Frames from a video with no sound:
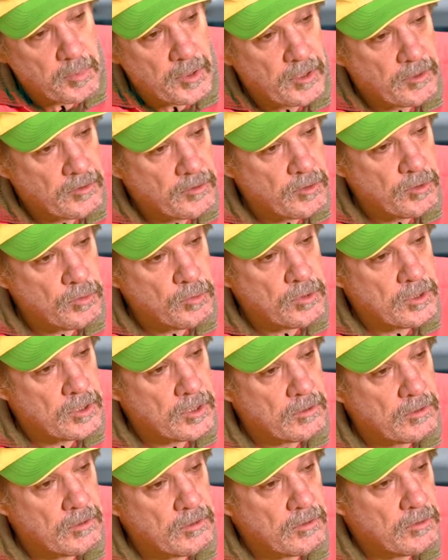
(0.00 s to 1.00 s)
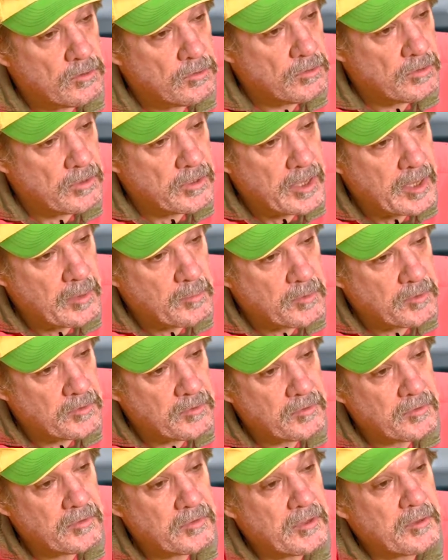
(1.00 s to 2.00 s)
by a toucan, used to come
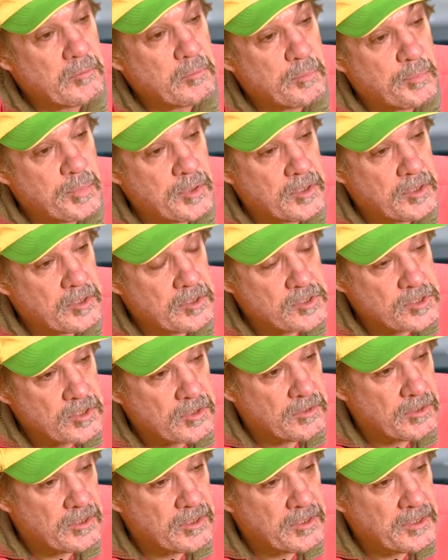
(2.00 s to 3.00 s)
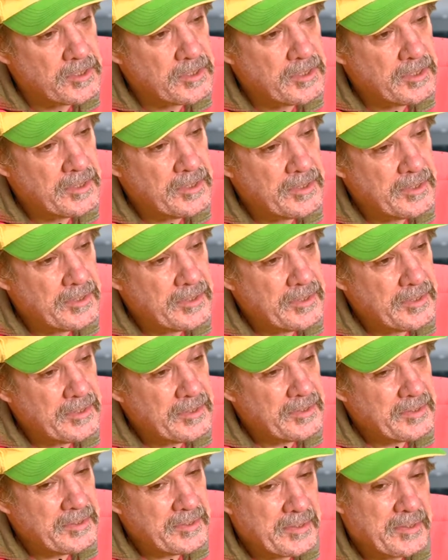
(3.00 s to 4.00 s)
and perch on
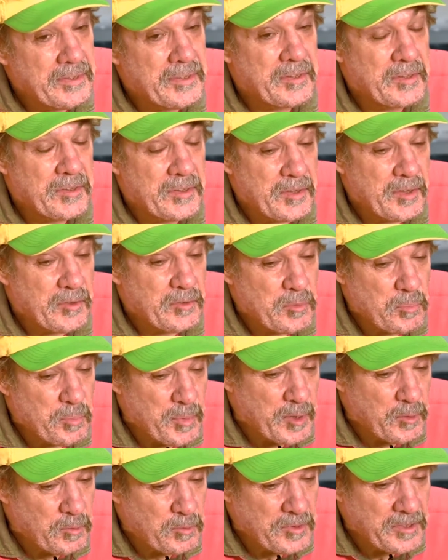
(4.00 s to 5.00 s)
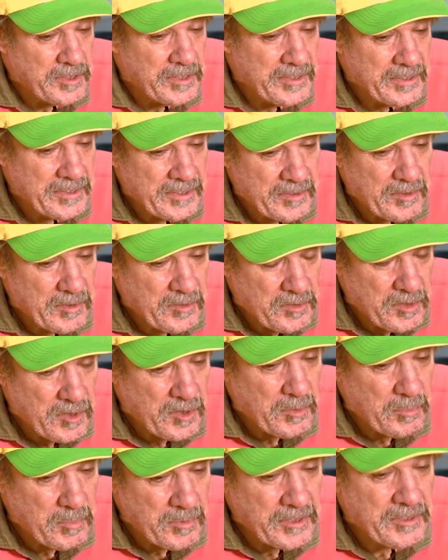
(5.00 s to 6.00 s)
the balcony at the
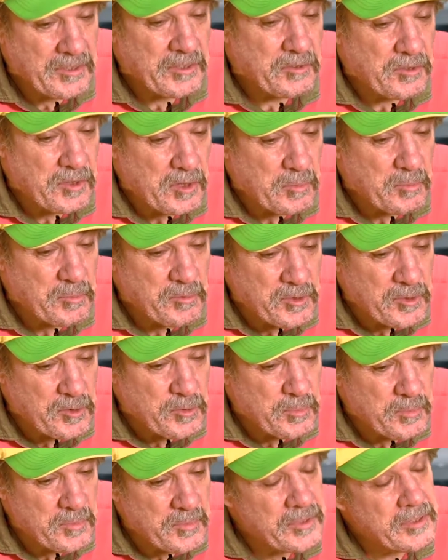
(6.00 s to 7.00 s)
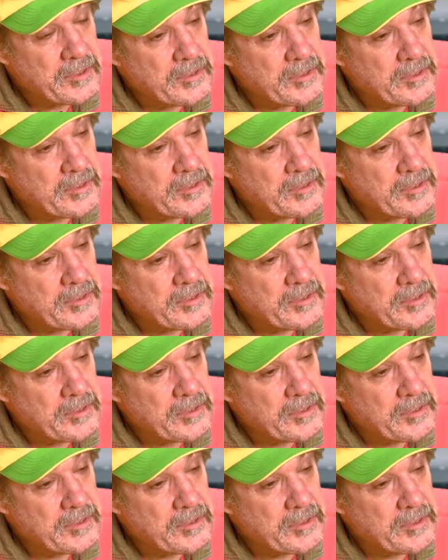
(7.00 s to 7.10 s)
top, in the top room,